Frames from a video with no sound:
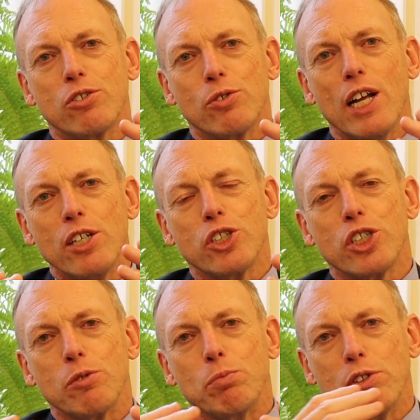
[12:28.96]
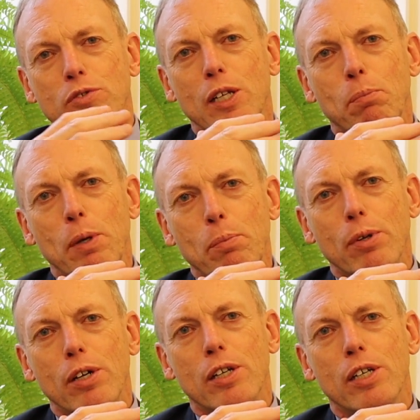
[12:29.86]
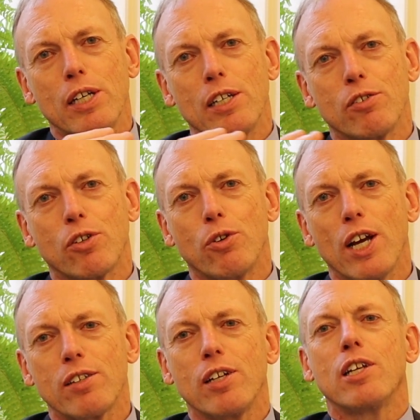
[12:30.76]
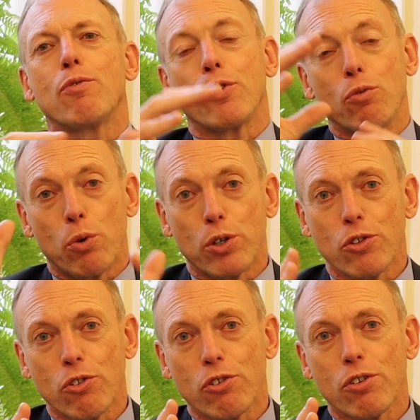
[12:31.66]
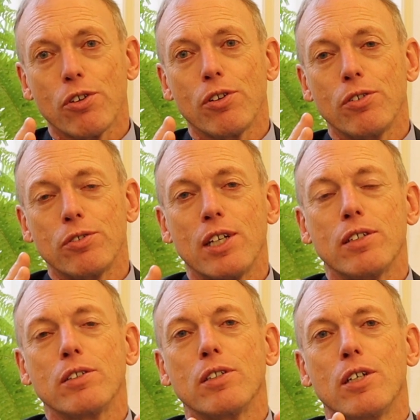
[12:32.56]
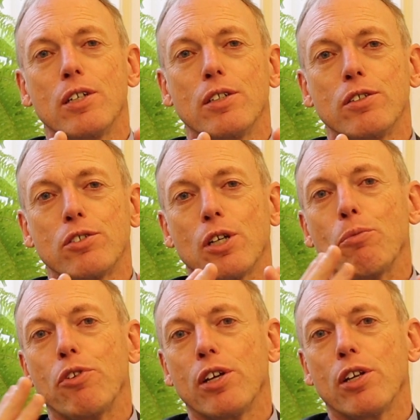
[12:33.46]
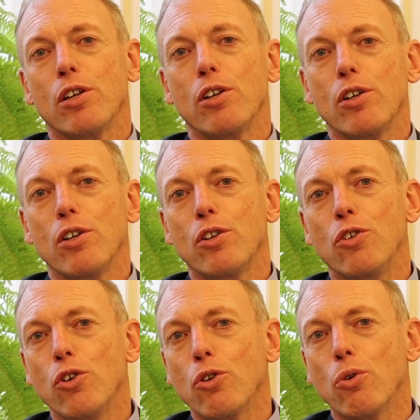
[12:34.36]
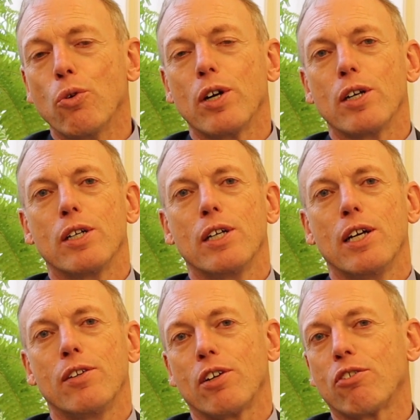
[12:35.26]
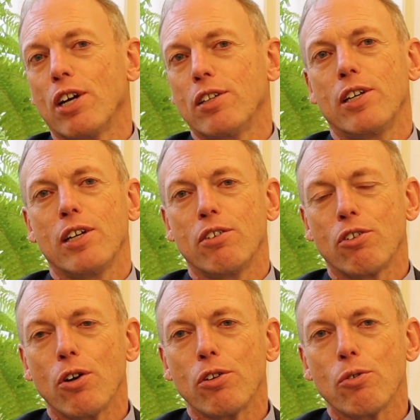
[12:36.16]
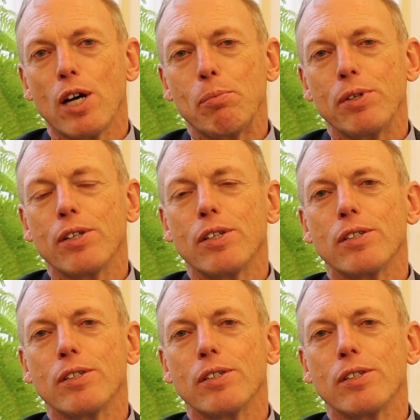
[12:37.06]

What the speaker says: relationships between people and connecting different worlds, then something new and exciting is going to happen.